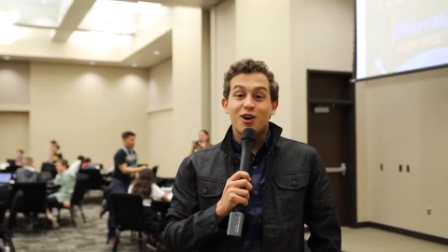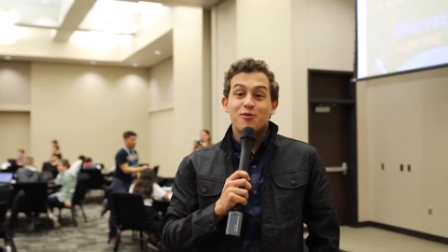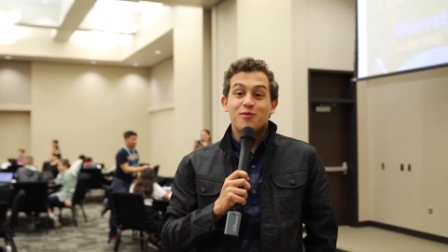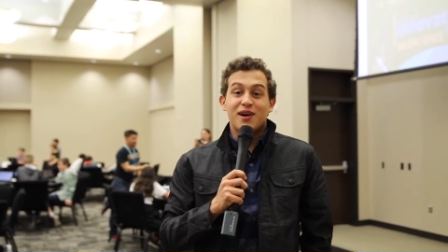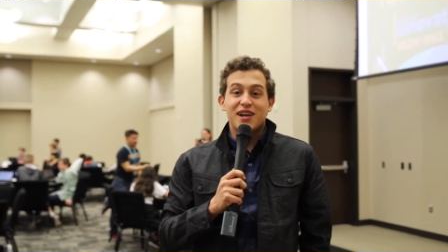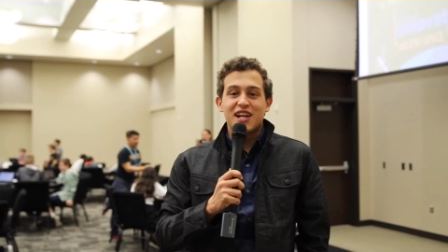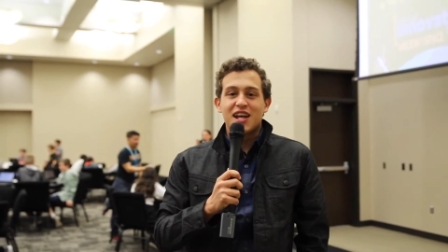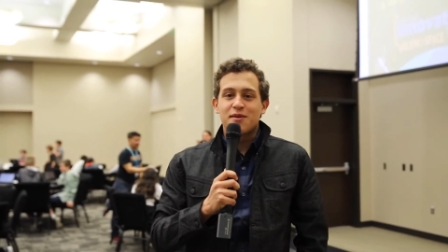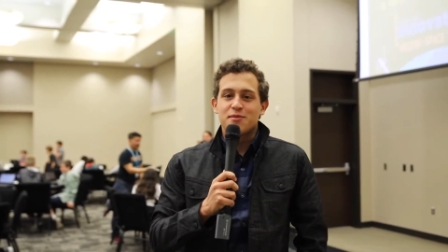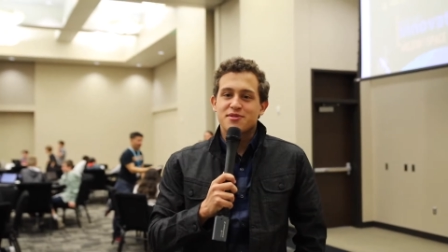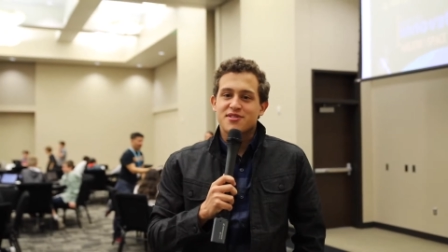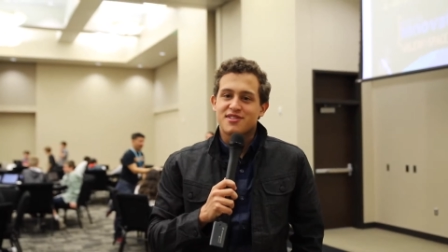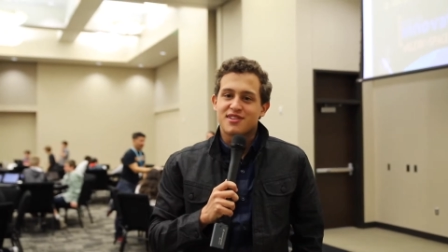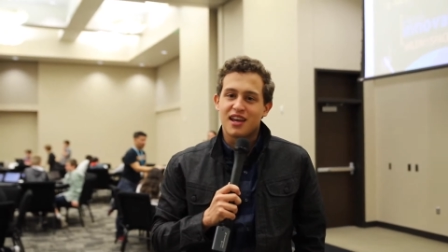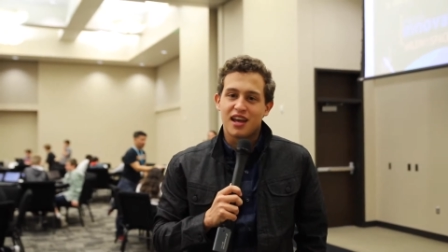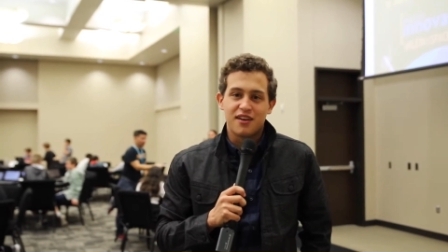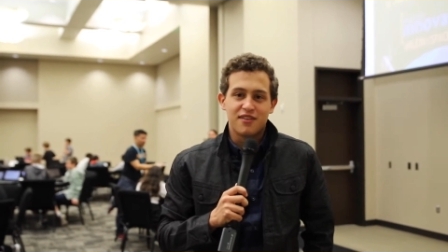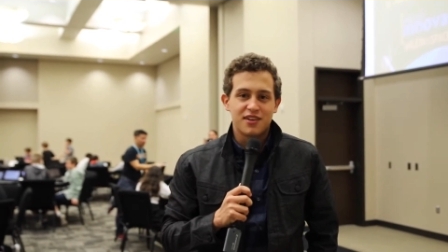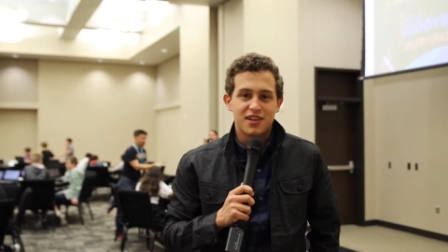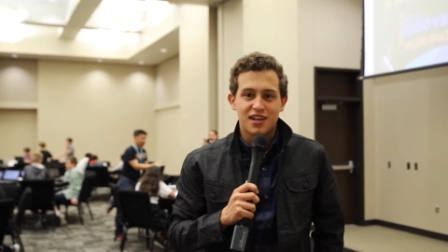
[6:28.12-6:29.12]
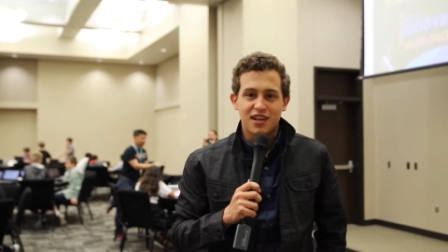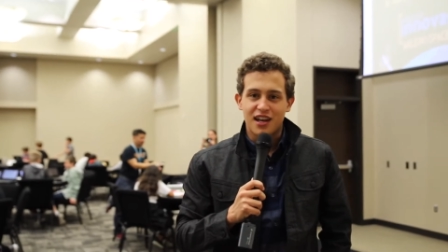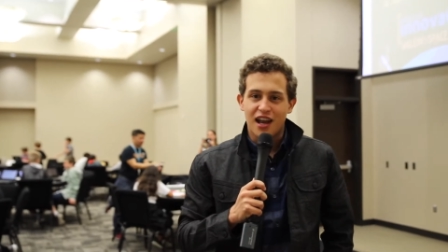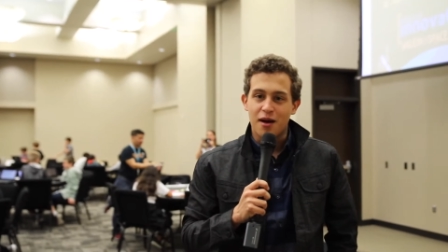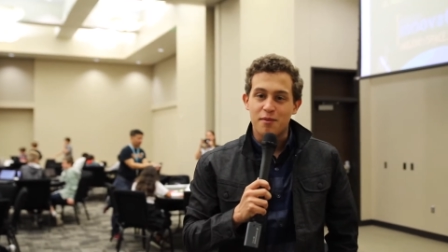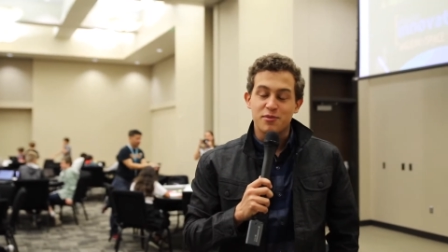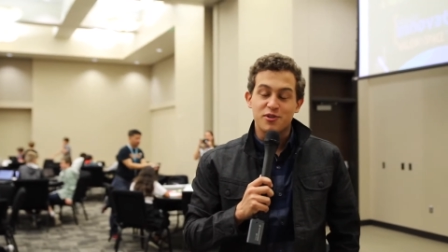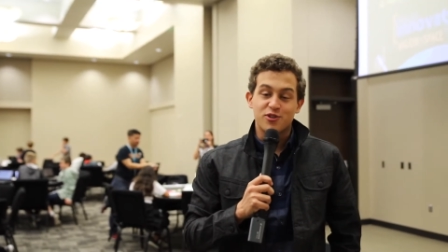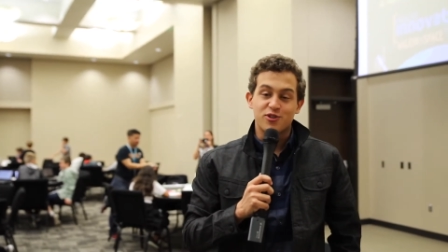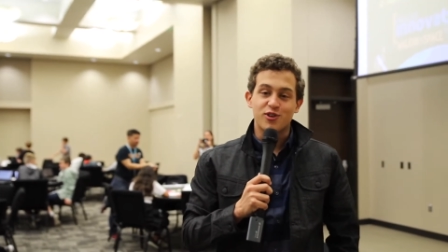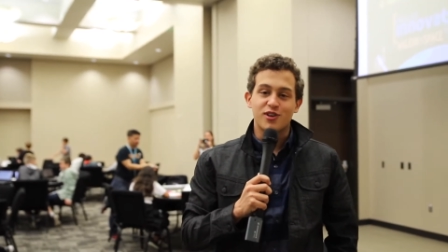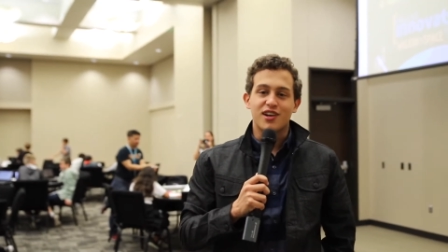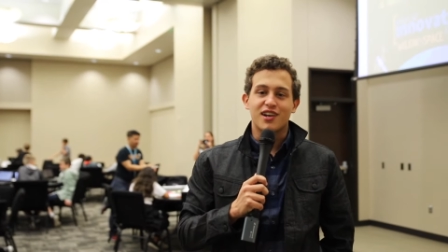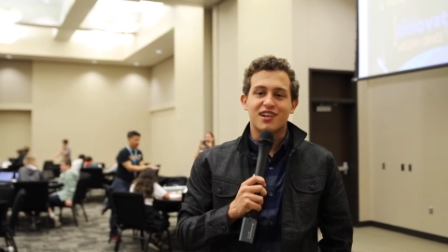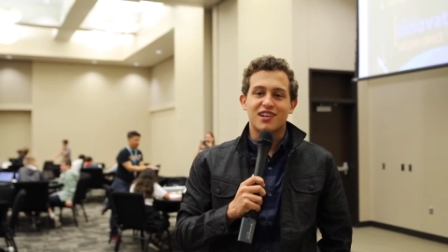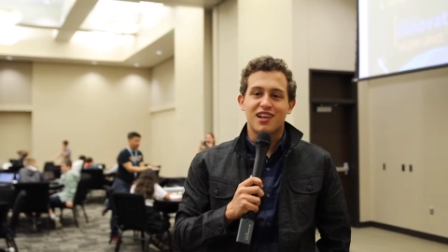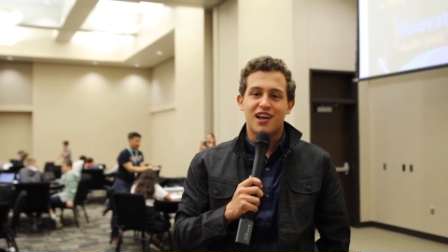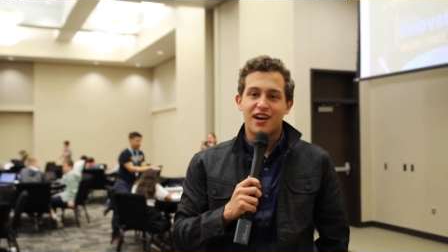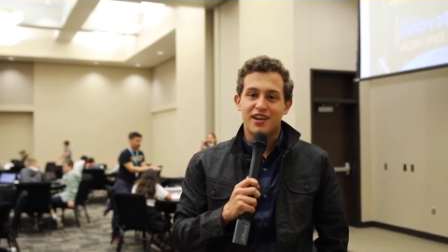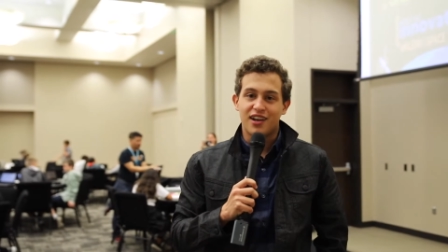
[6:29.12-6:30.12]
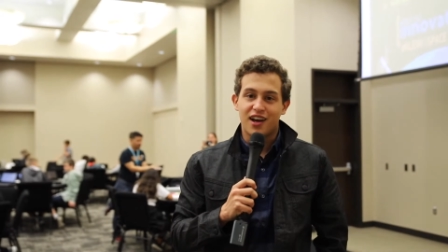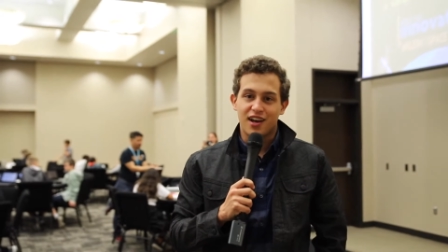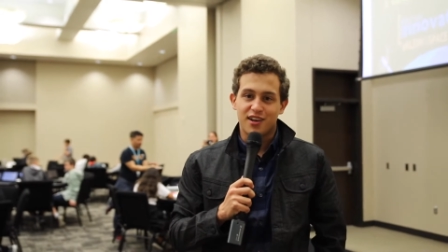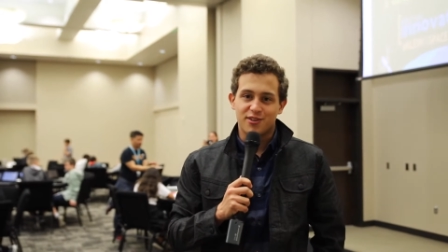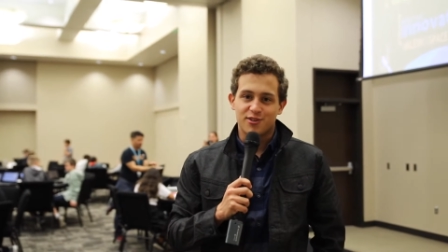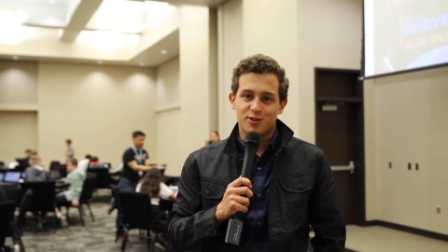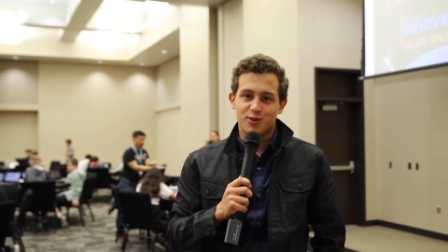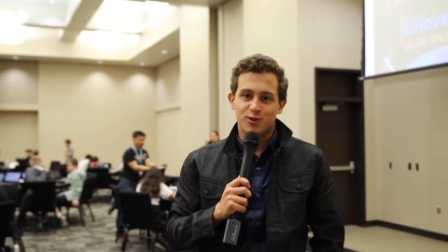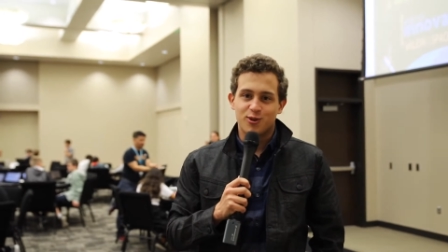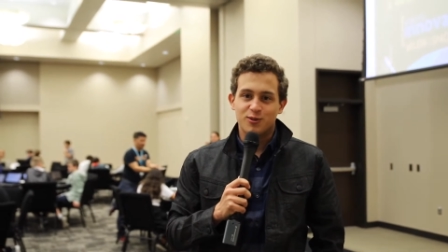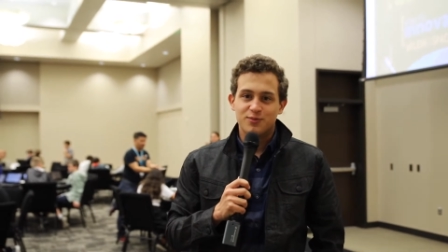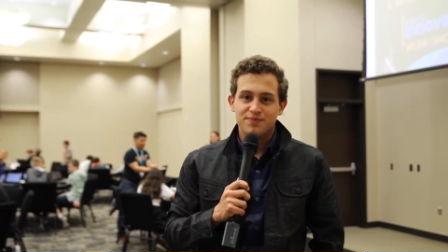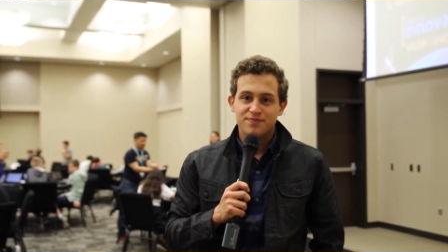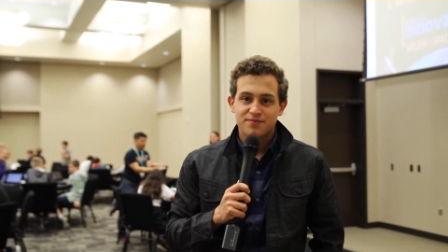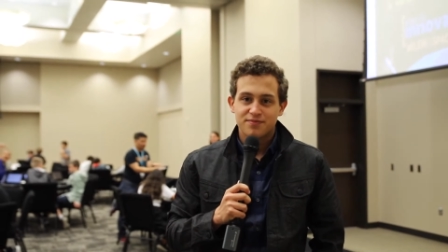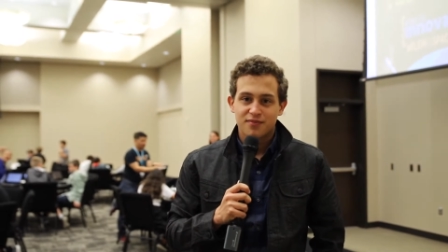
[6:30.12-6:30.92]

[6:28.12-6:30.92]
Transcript: my name is David, and I'm a student at Klein High School.